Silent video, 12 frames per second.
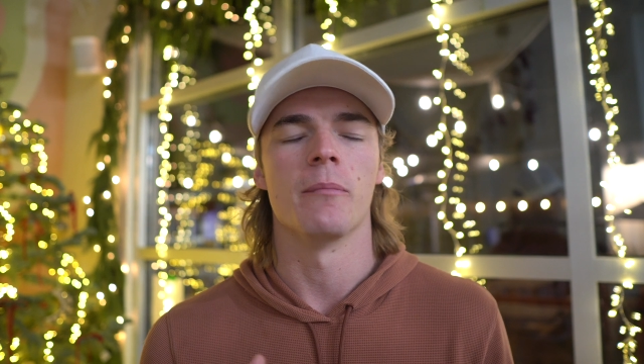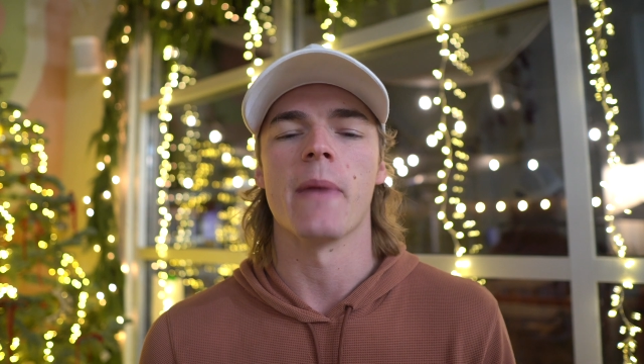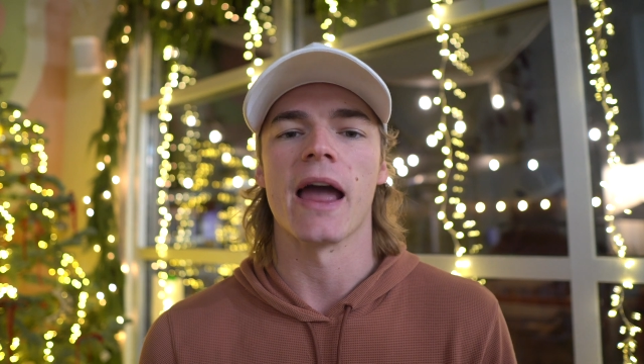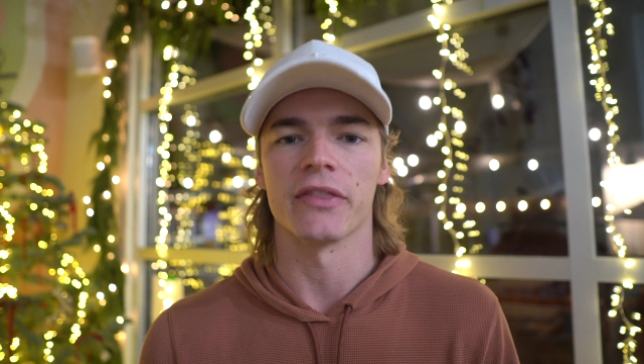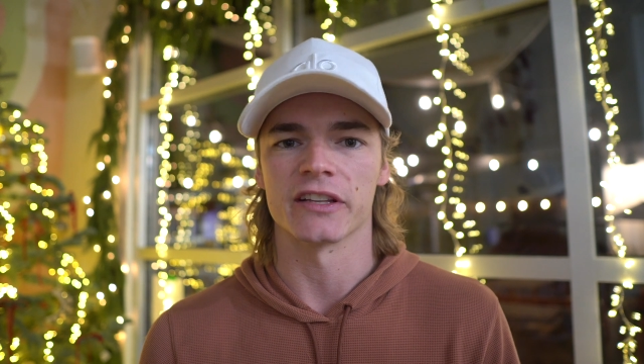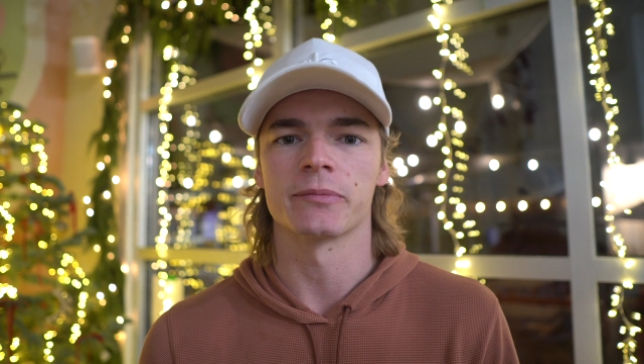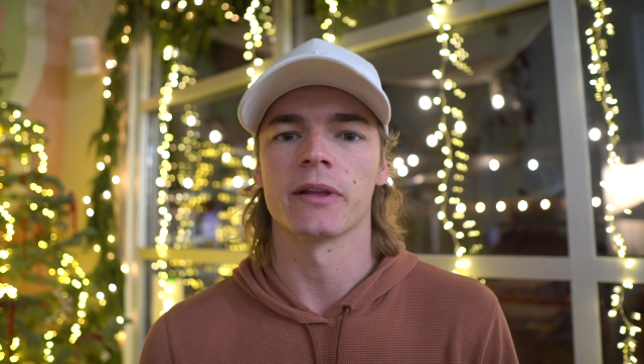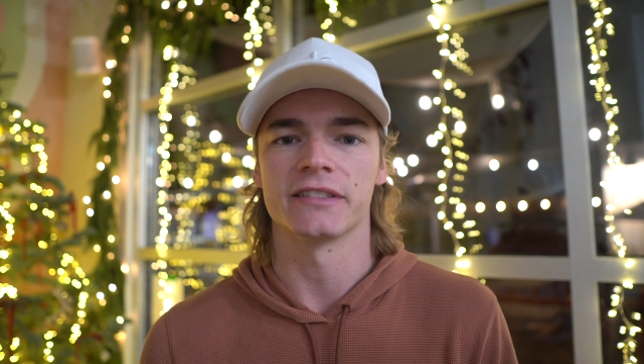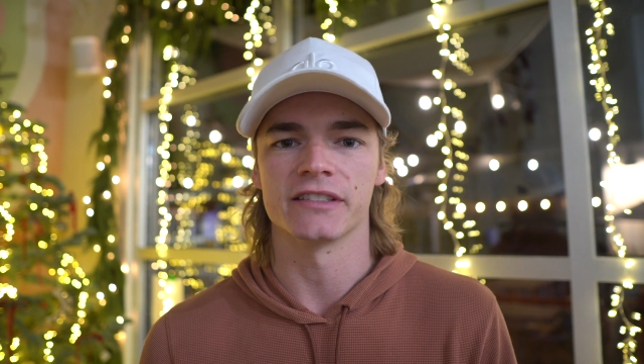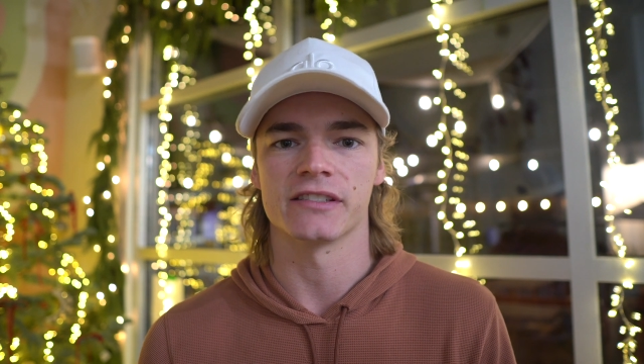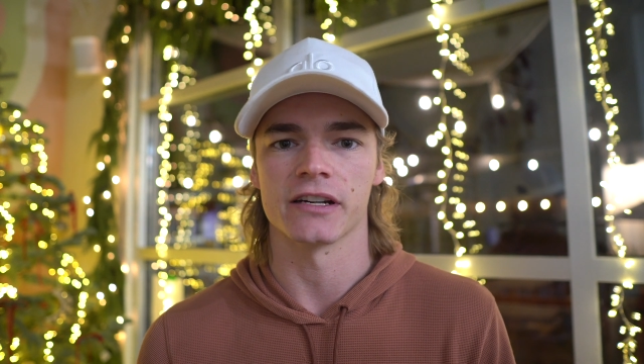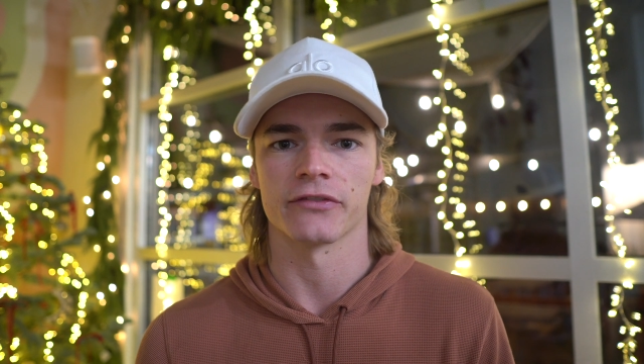man, this place
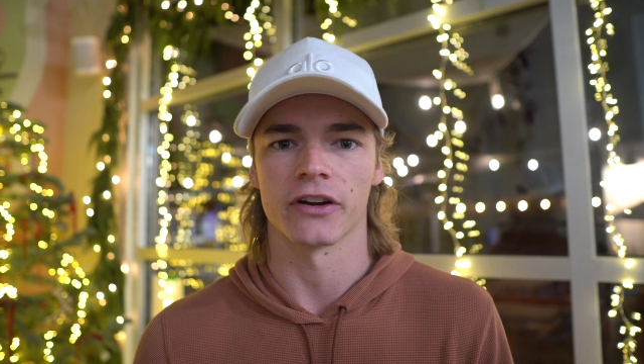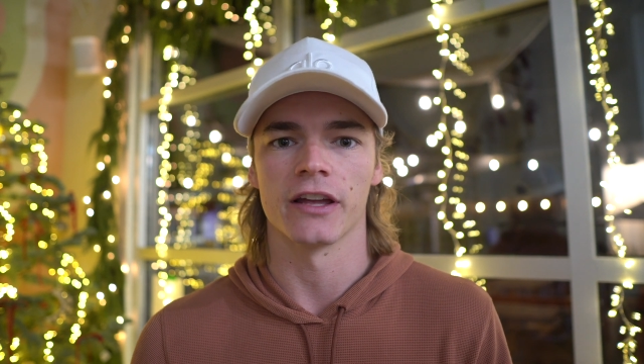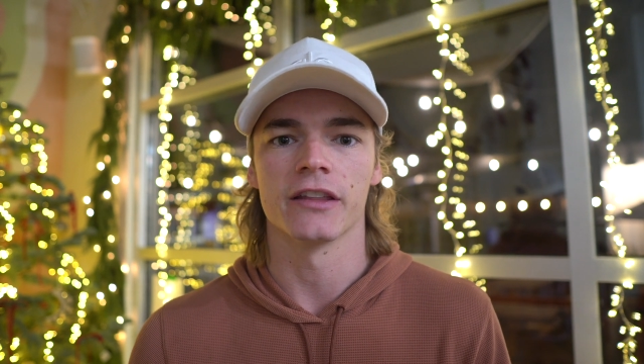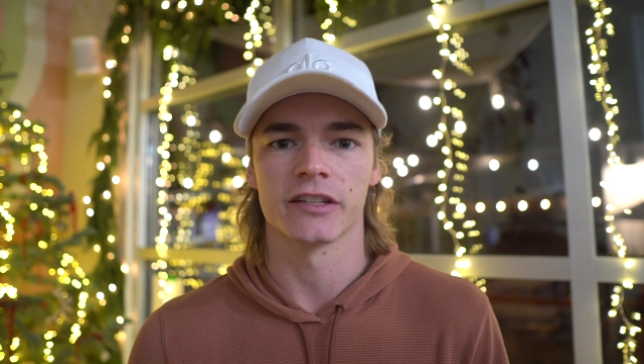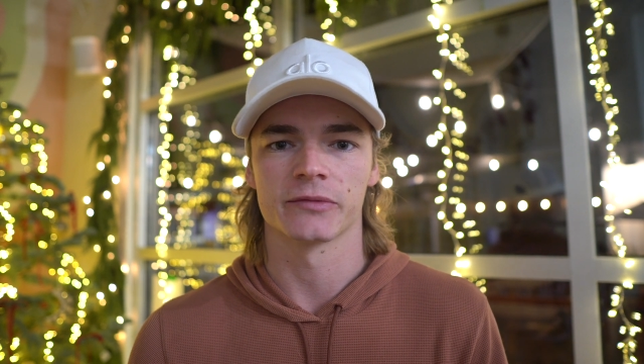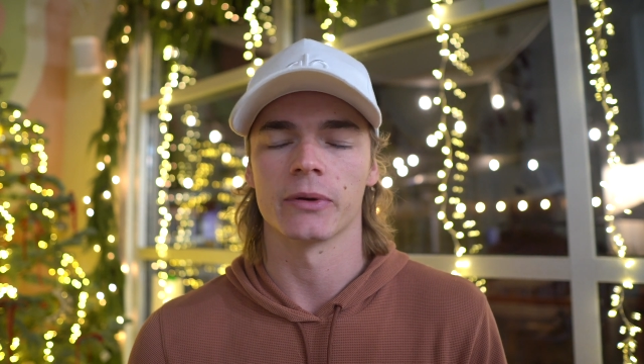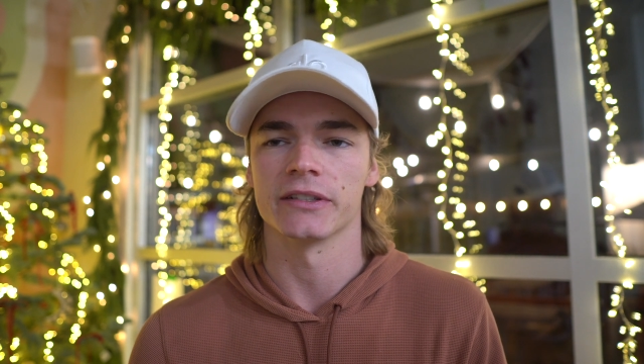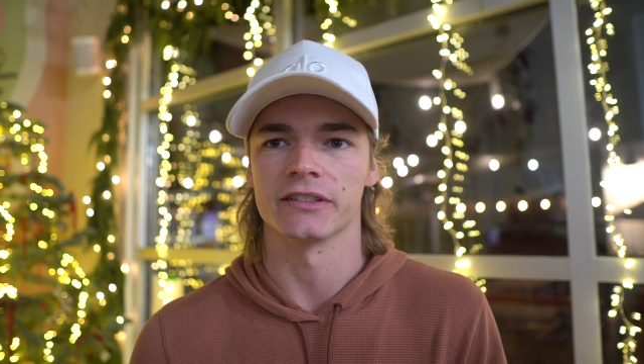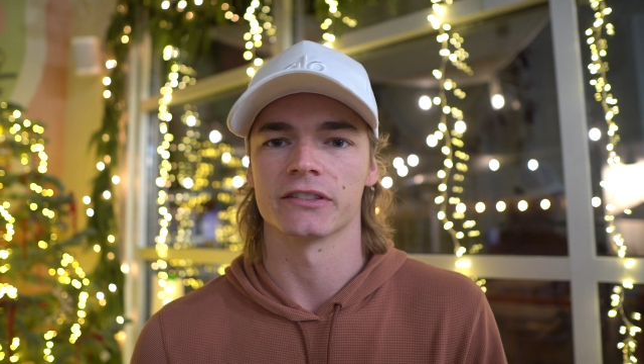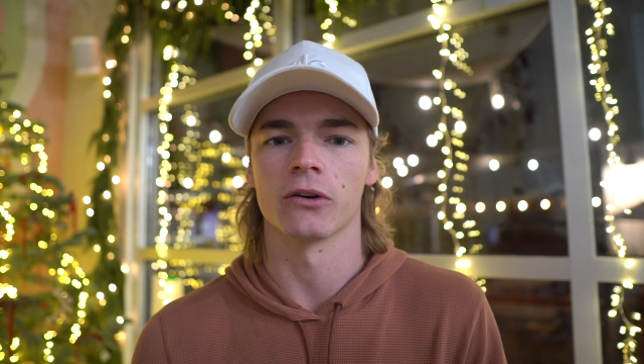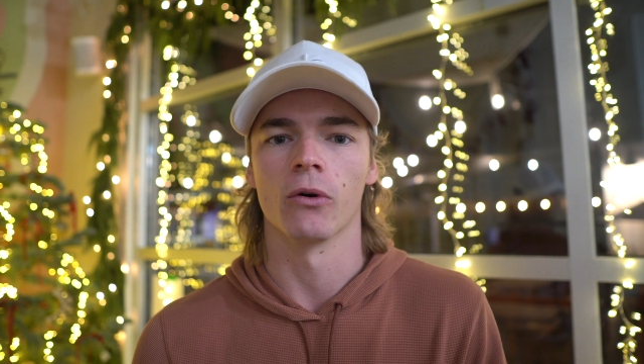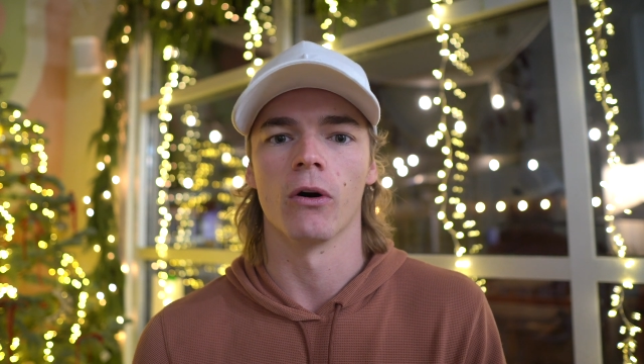is different, this place
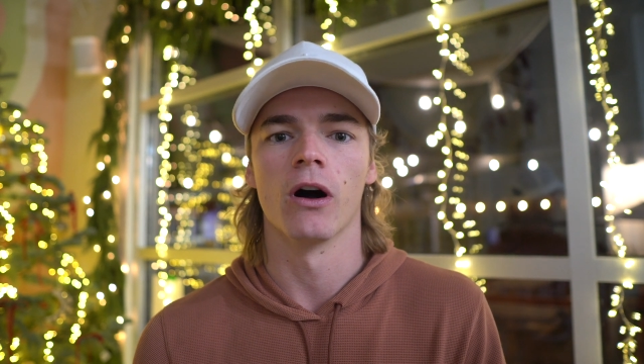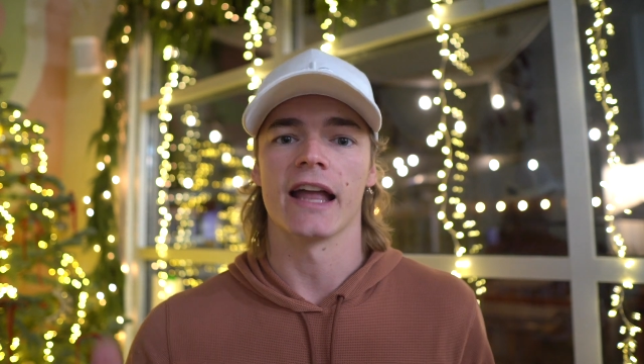is cool,